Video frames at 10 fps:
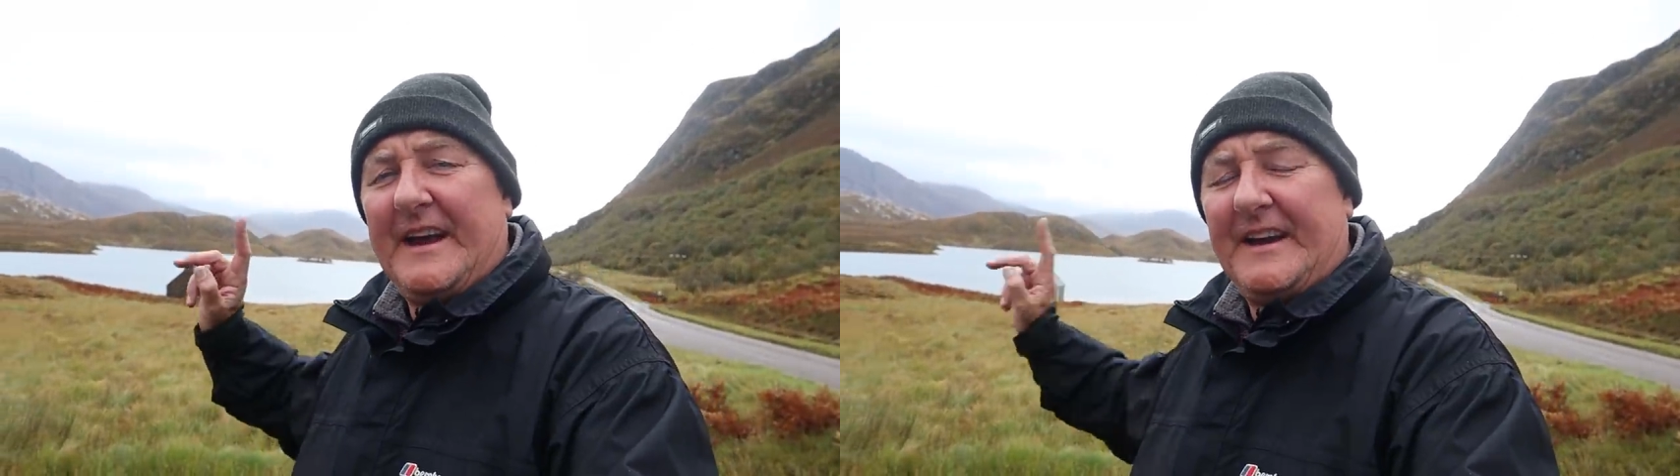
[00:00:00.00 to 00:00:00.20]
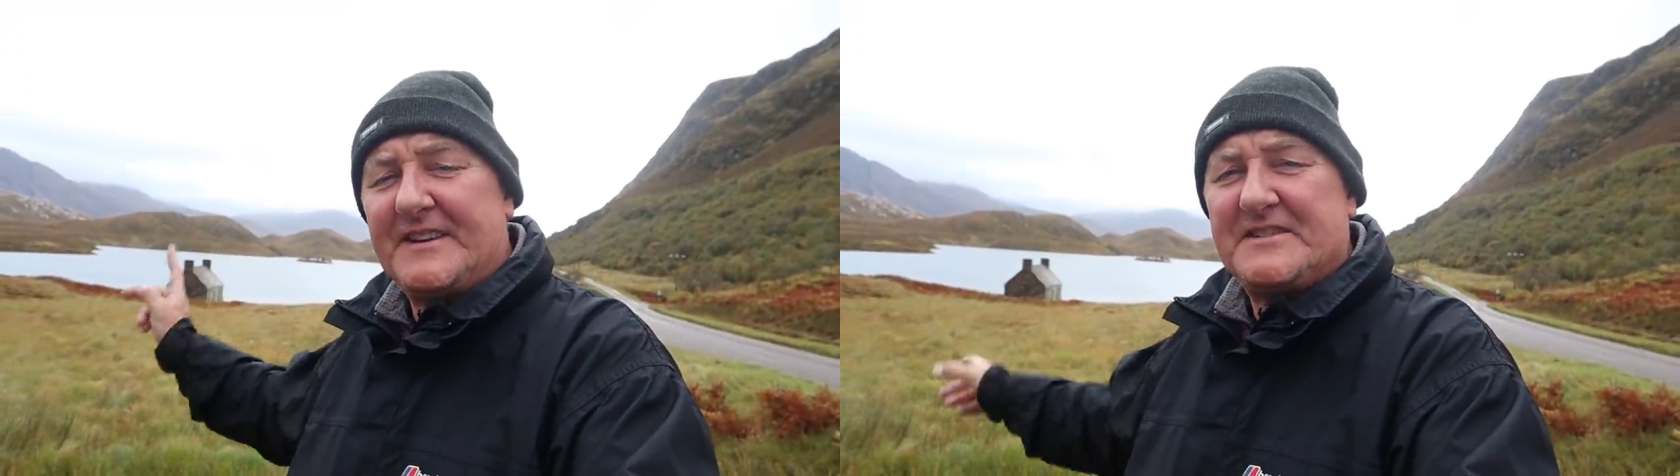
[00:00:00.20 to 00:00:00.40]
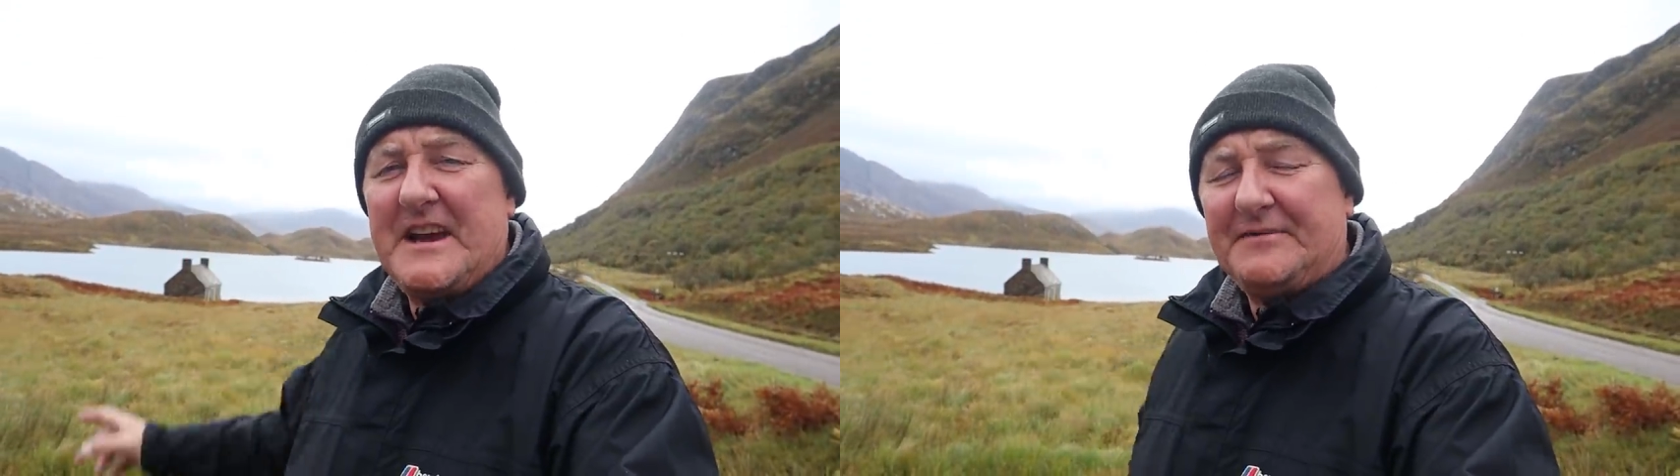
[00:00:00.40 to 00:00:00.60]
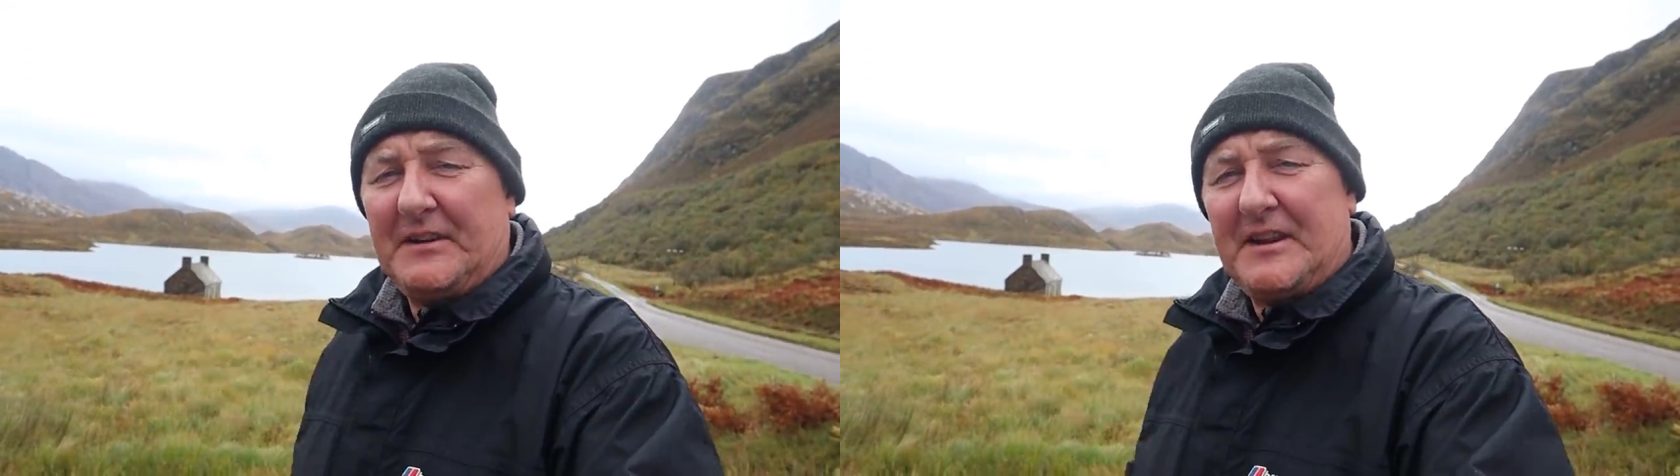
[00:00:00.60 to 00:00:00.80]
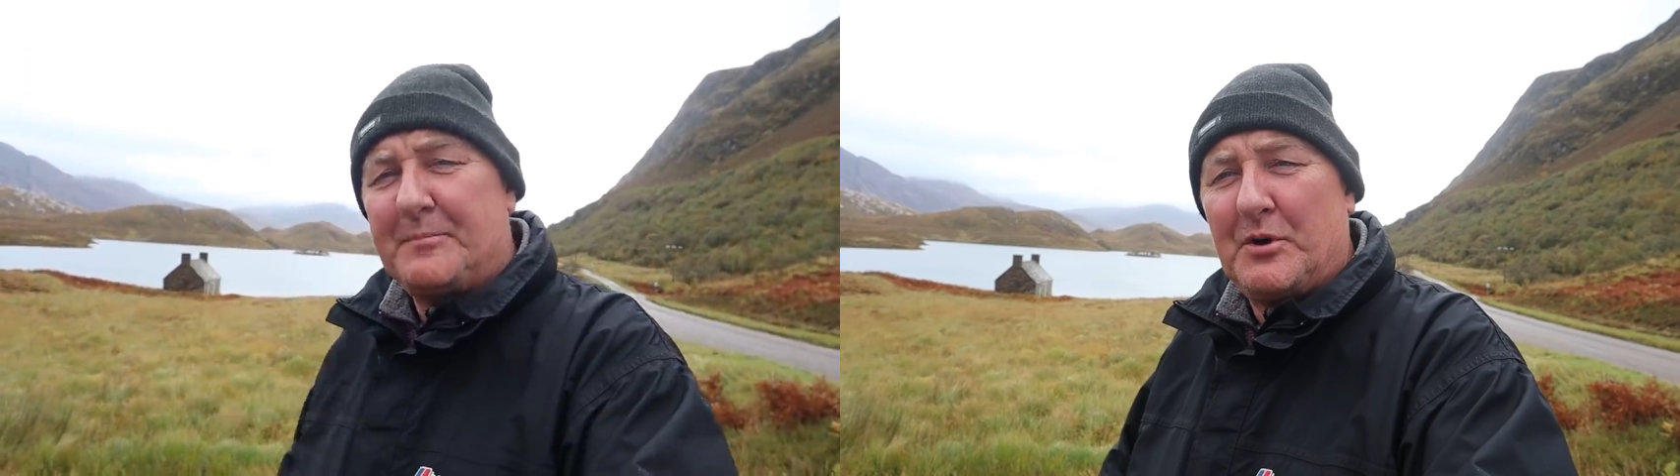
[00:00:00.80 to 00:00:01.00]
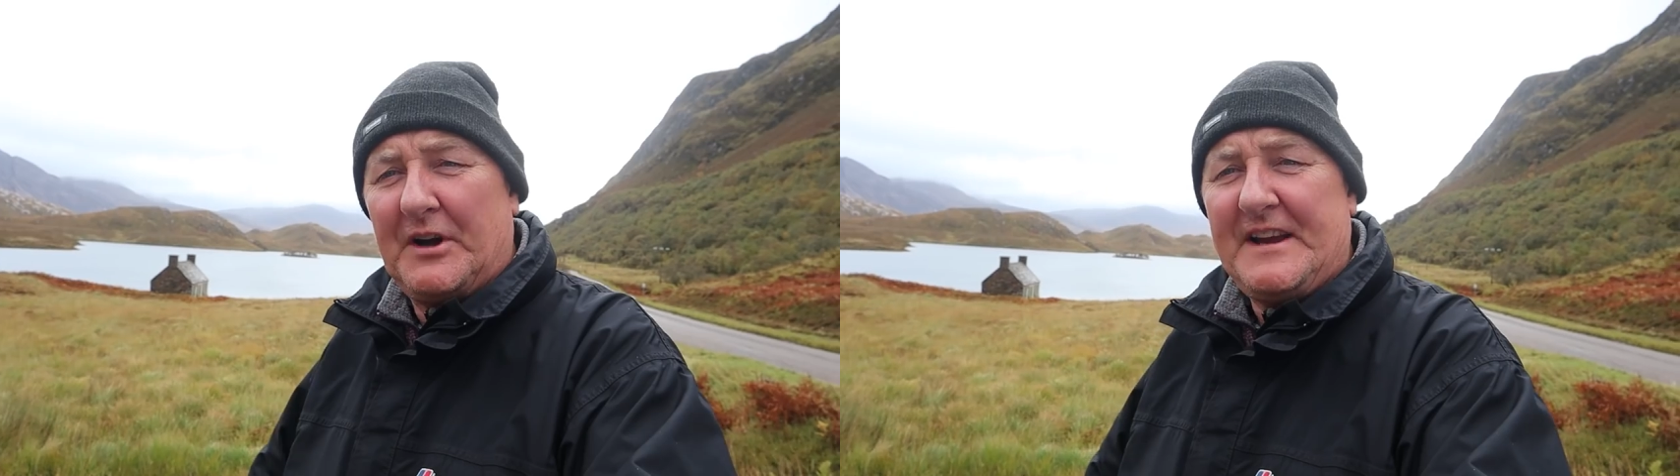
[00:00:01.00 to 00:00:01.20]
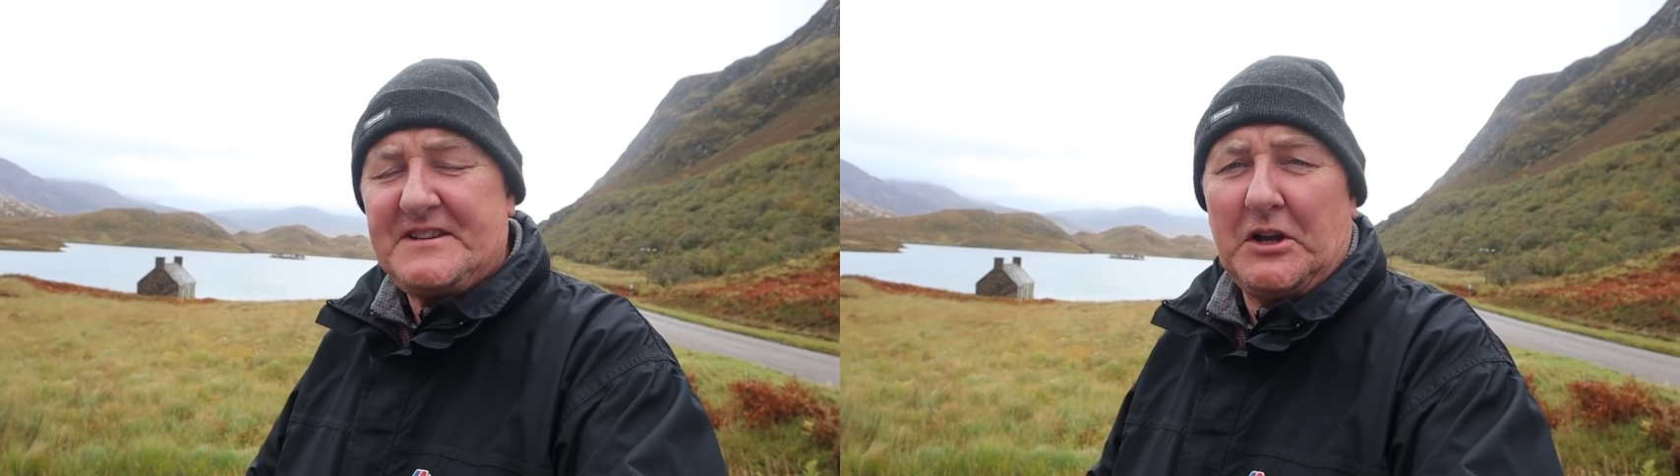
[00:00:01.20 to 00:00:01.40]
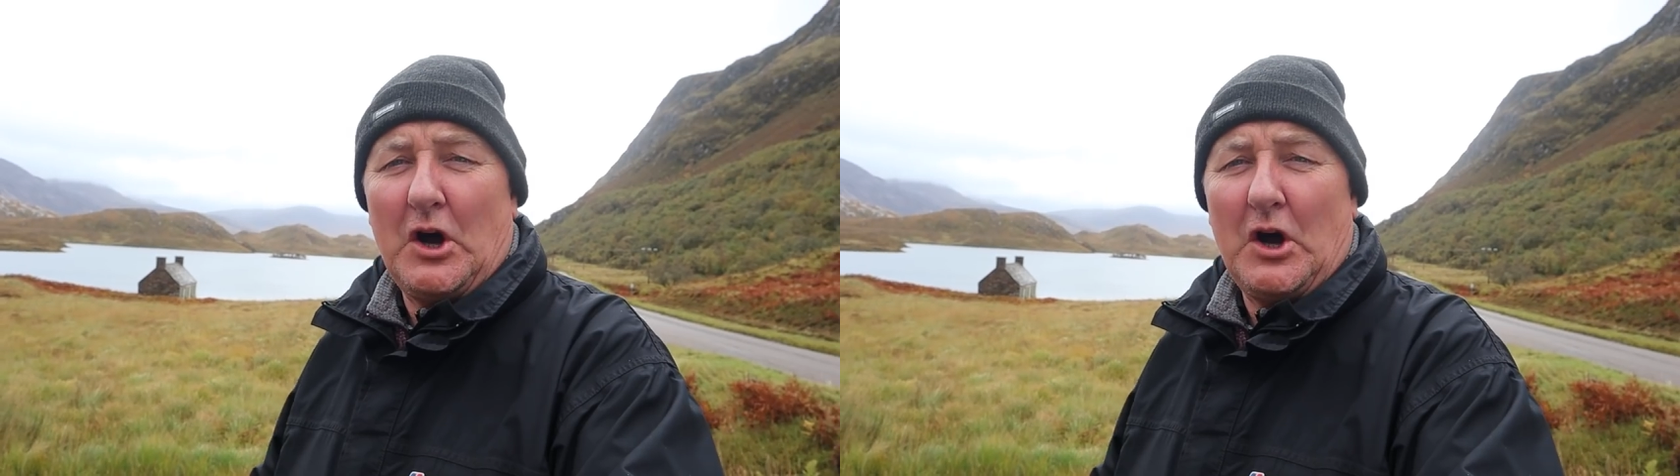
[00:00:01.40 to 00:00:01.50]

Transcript: It is definitely the prettiest